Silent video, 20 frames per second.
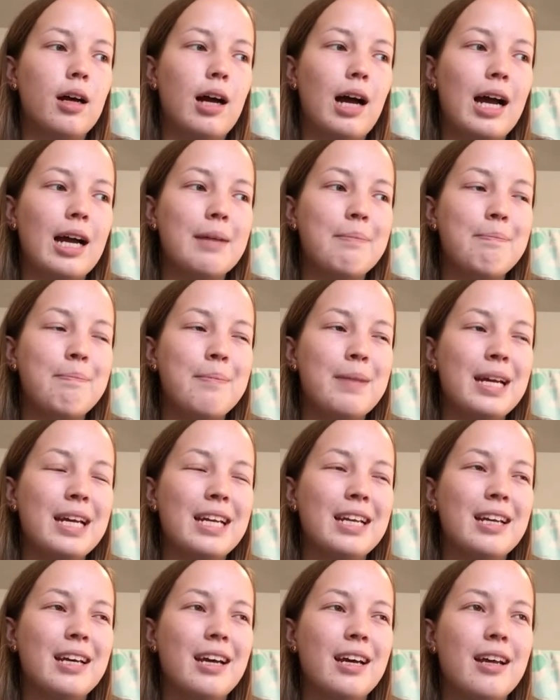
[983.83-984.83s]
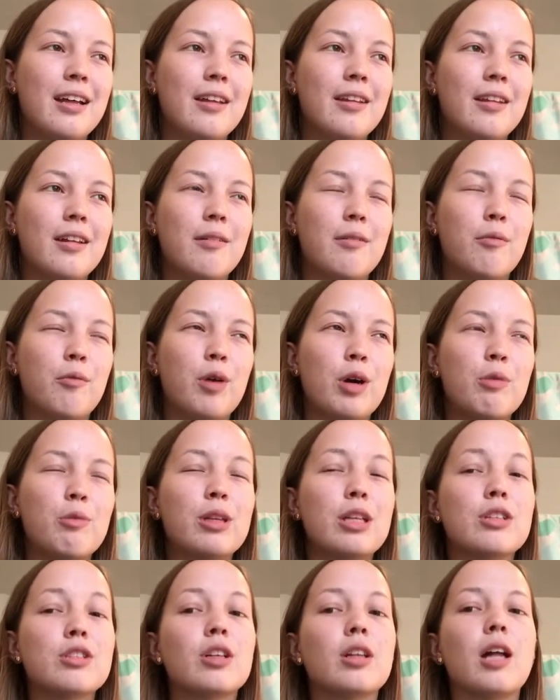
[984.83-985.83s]
I made one
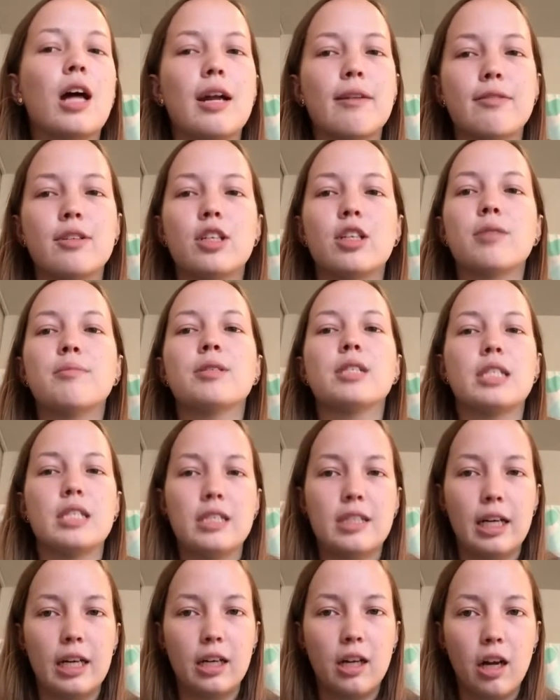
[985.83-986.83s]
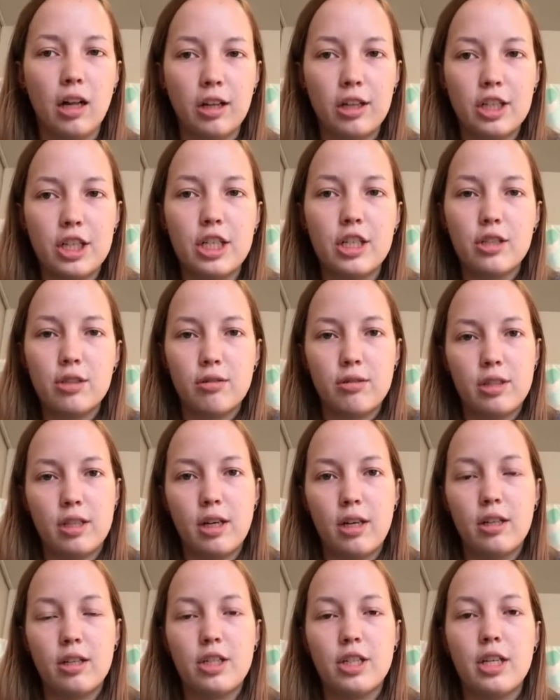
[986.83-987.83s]
where there's a lot of terms is psychology and
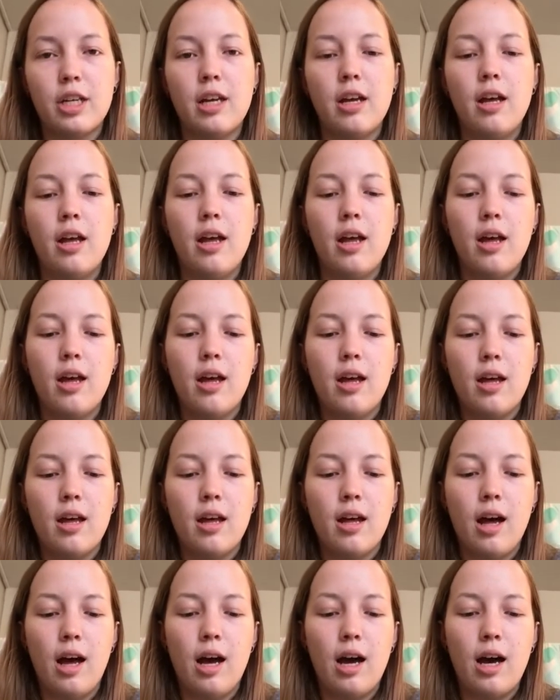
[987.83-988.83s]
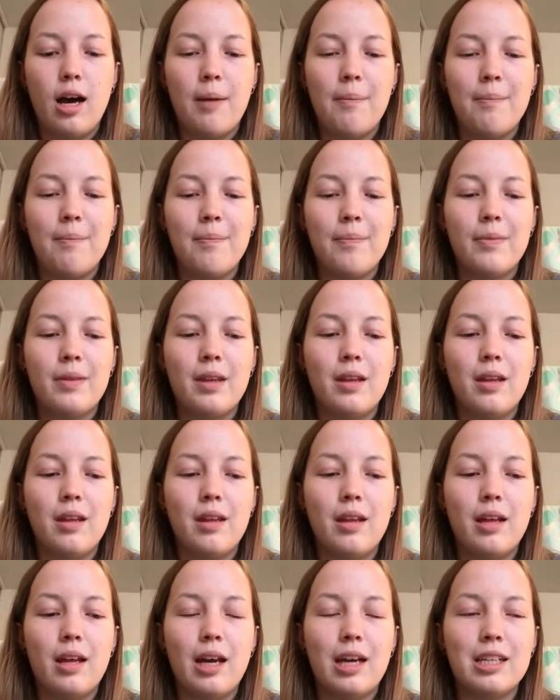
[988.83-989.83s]
sociology.
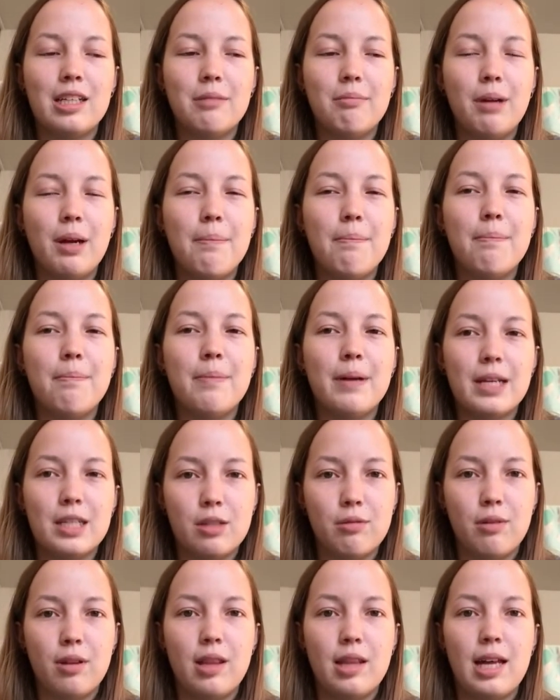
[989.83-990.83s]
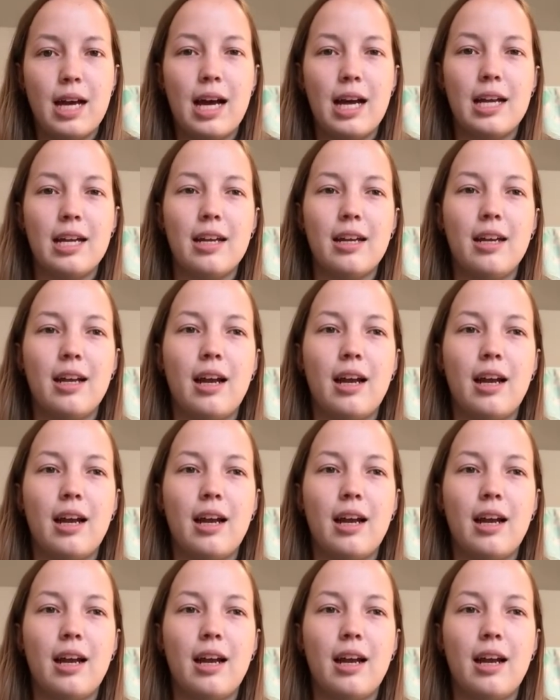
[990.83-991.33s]
I did my best with that.